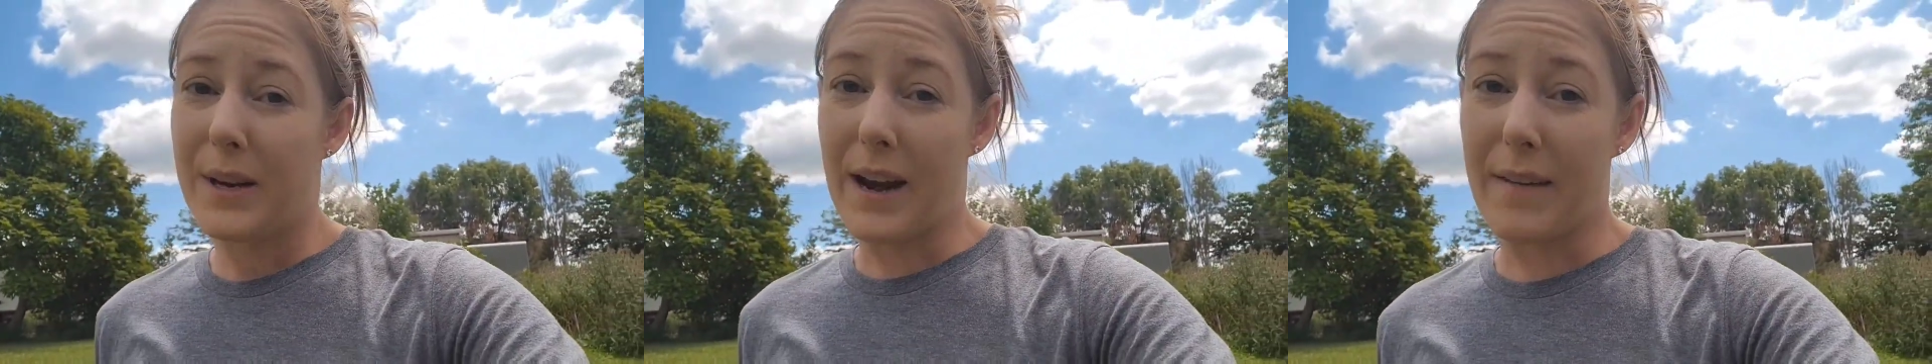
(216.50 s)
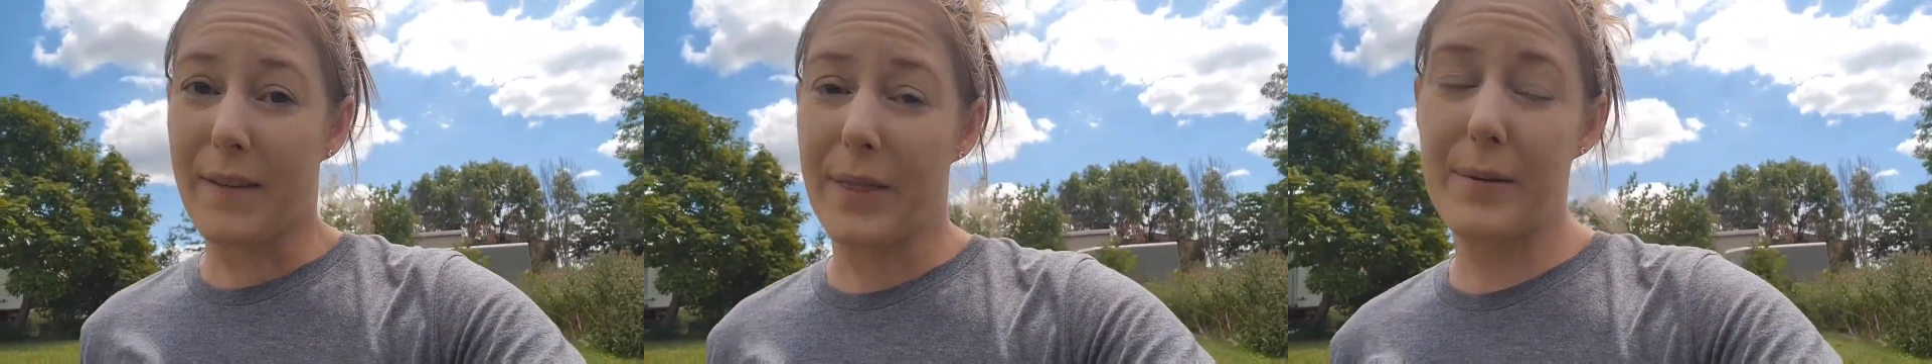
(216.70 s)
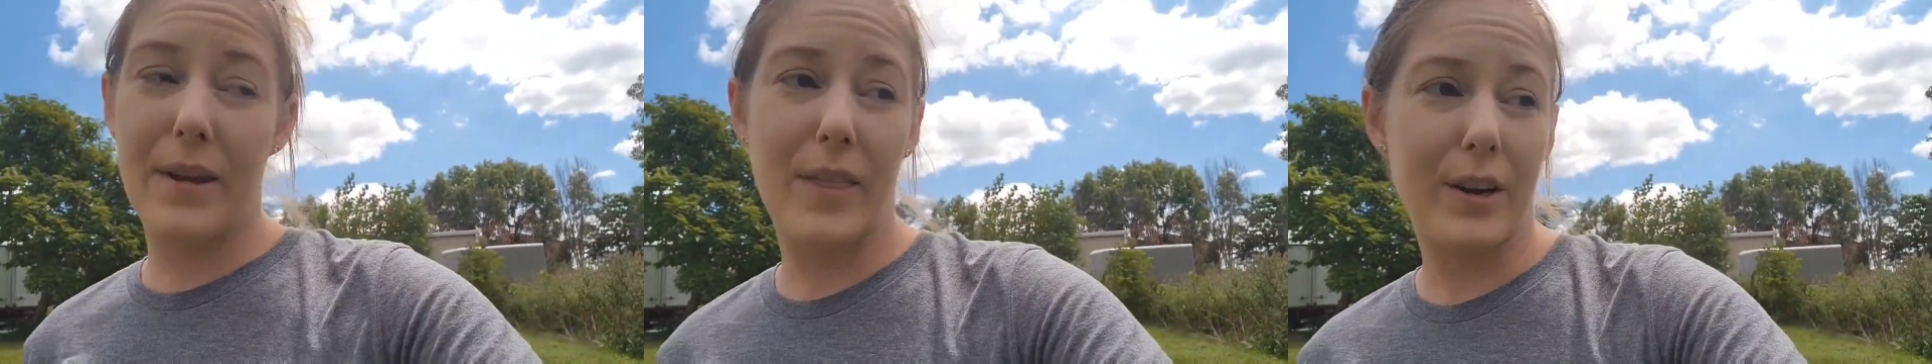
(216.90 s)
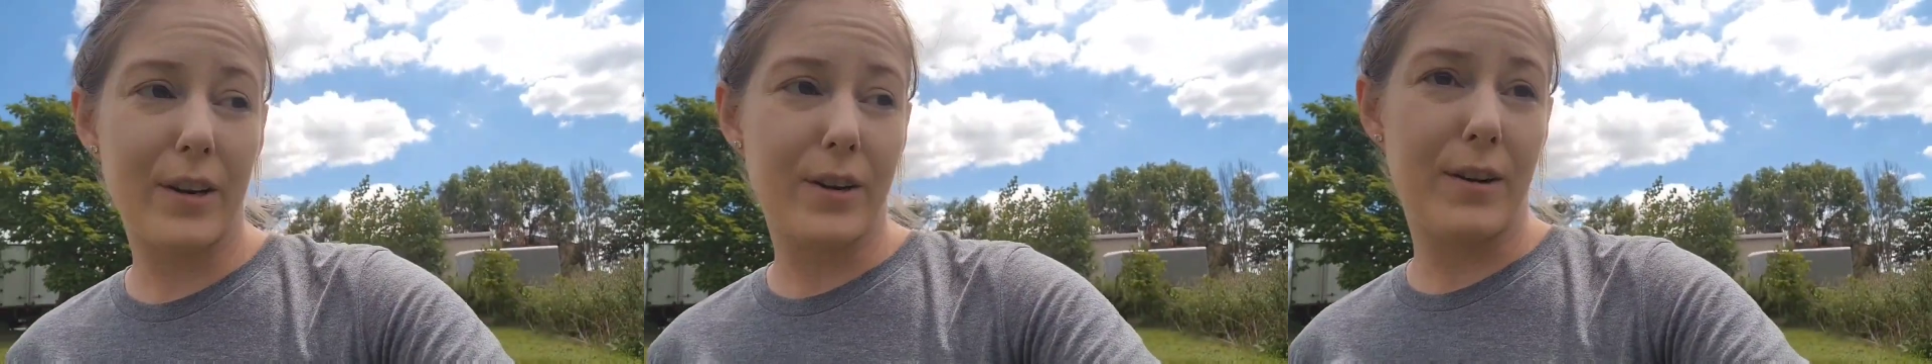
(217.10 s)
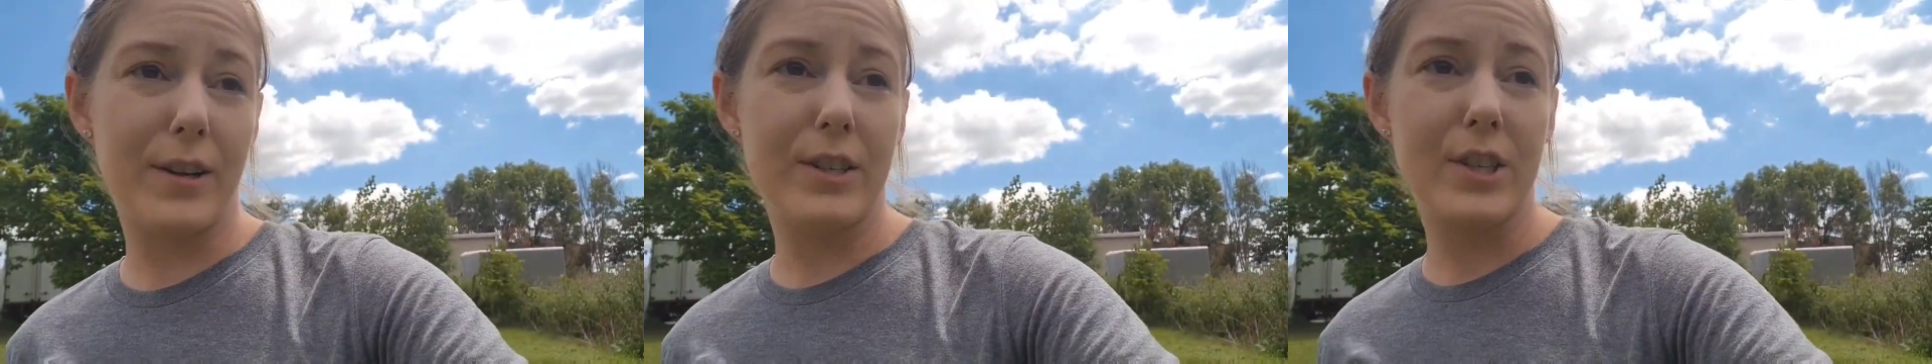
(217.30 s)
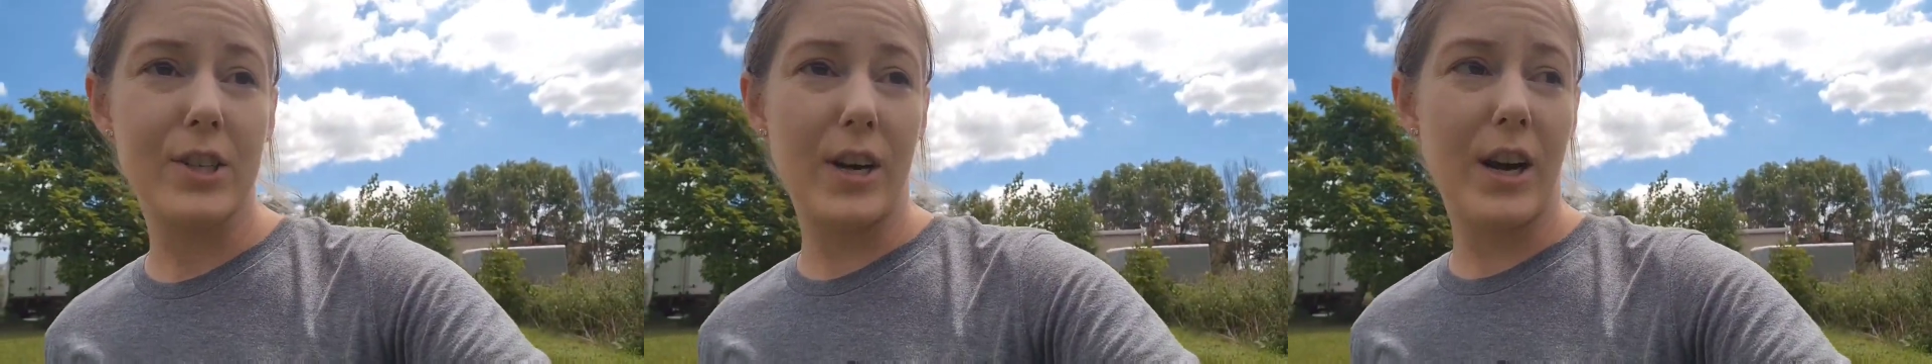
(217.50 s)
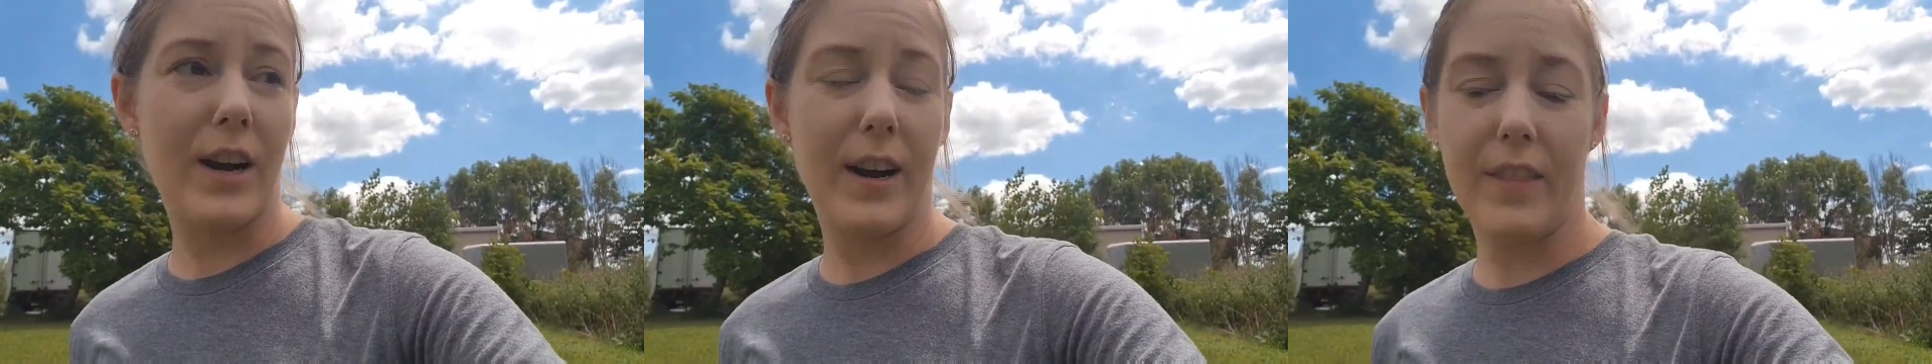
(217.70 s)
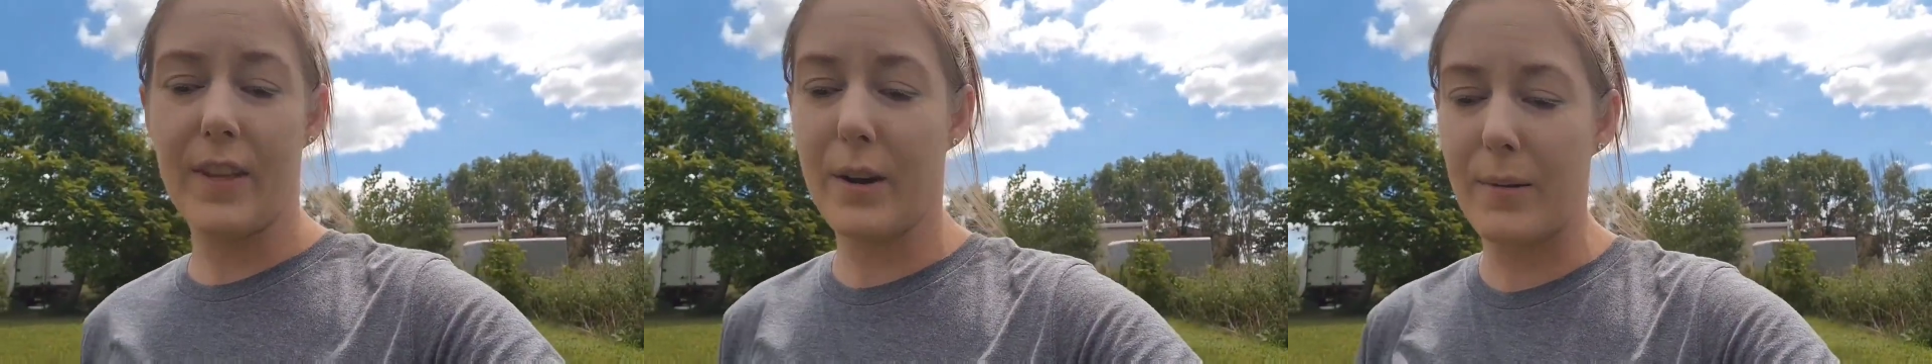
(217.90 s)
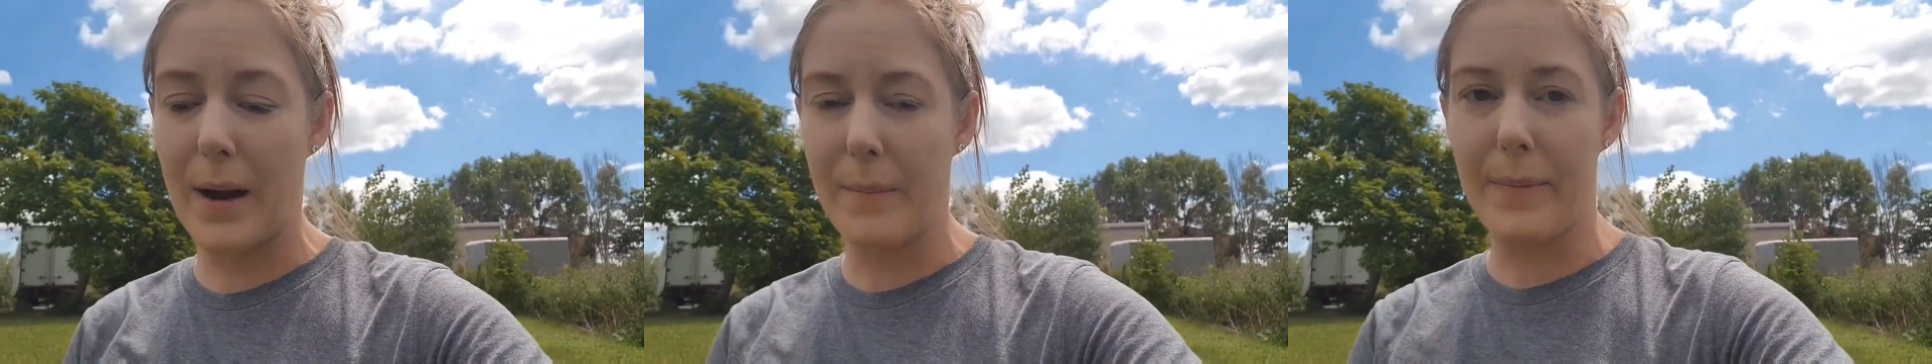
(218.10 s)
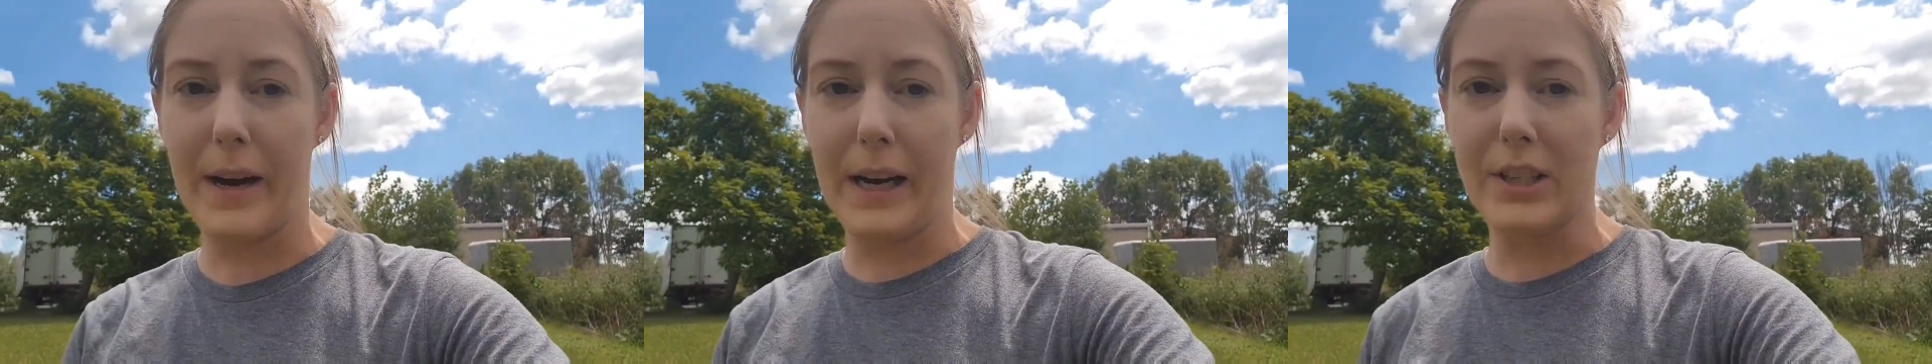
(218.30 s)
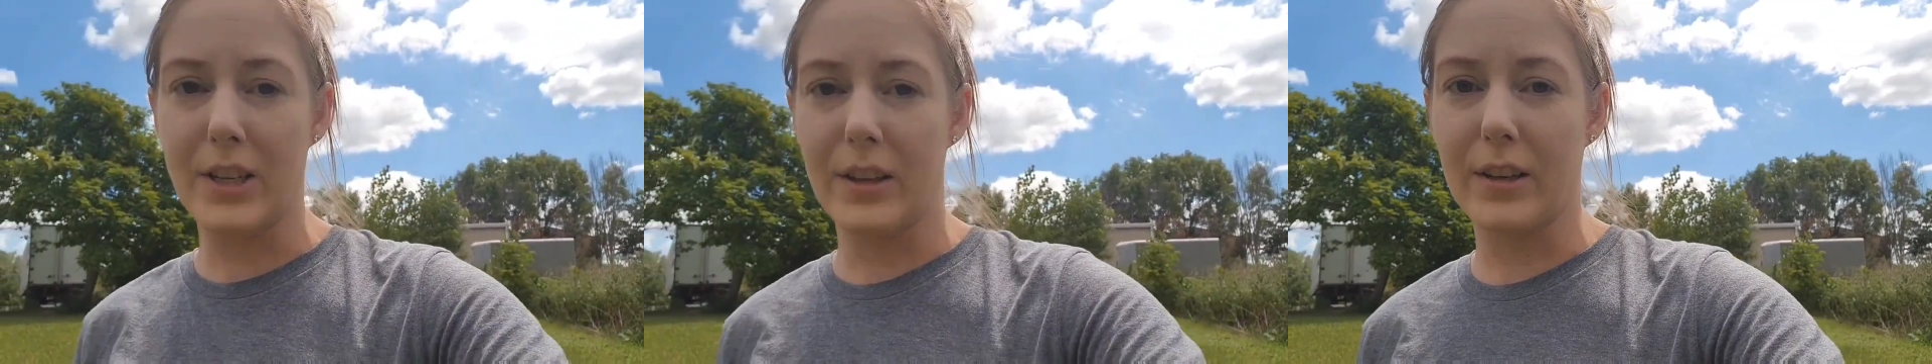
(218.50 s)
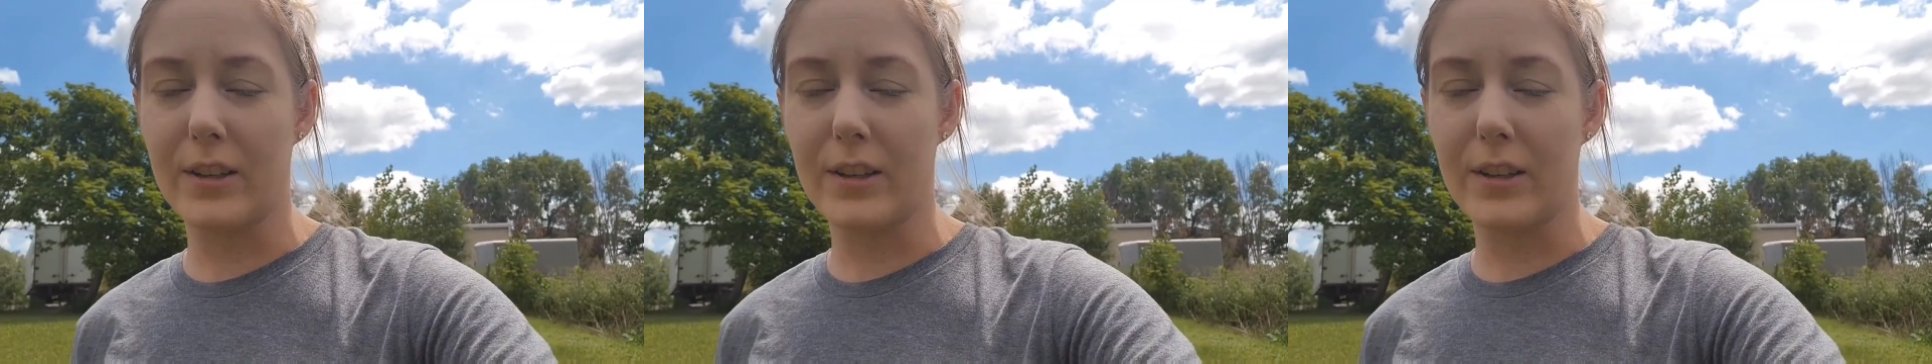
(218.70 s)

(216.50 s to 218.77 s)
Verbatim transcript: we have three that are going strong and they're right by each